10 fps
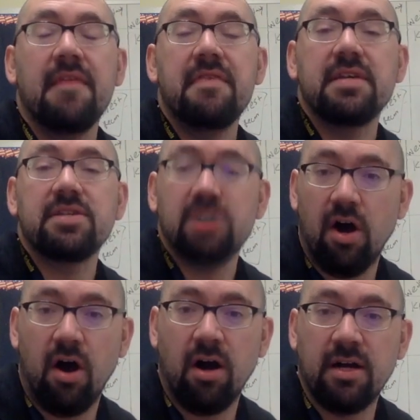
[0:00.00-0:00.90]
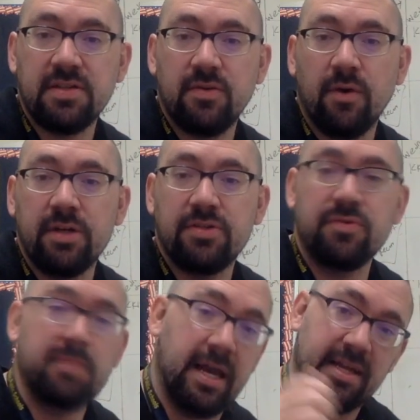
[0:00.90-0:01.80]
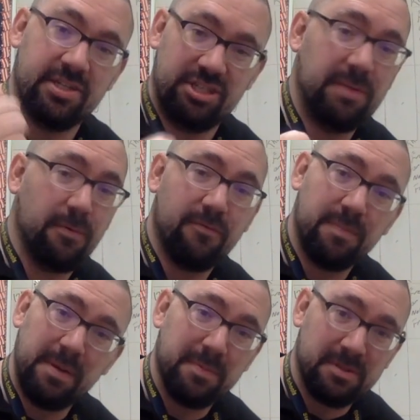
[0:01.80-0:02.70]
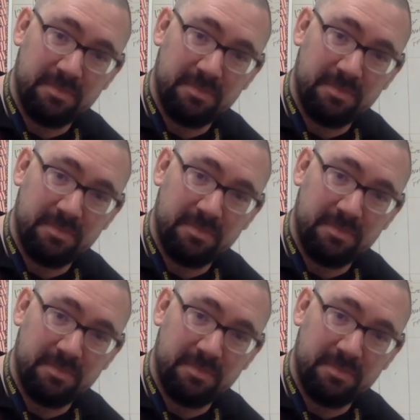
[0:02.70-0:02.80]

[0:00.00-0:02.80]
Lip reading: this car is going to make it cheaper for people to